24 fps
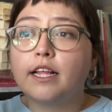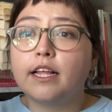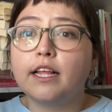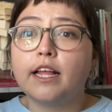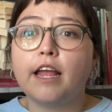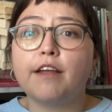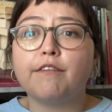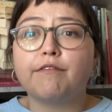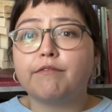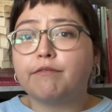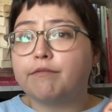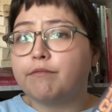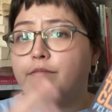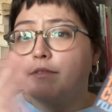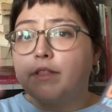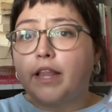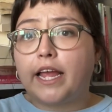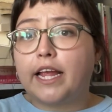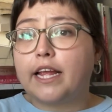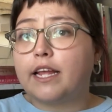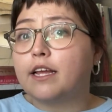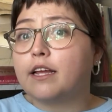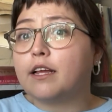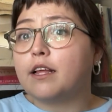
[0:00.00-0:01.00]
if
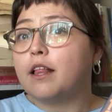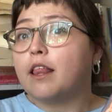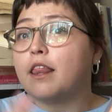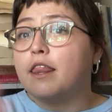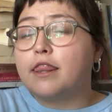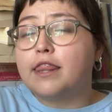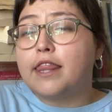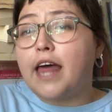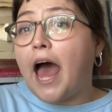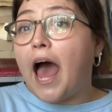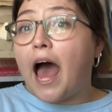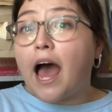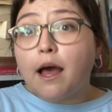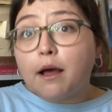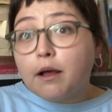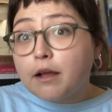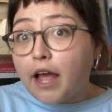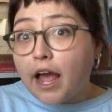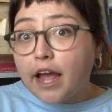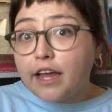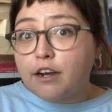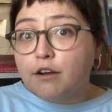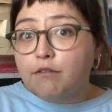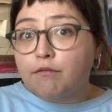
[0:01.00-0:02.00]
like that
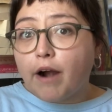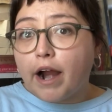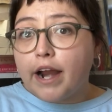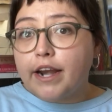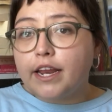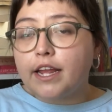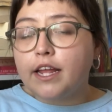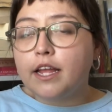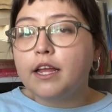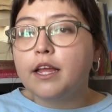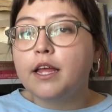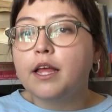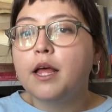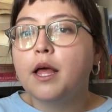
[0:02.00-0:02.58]
kind of writing,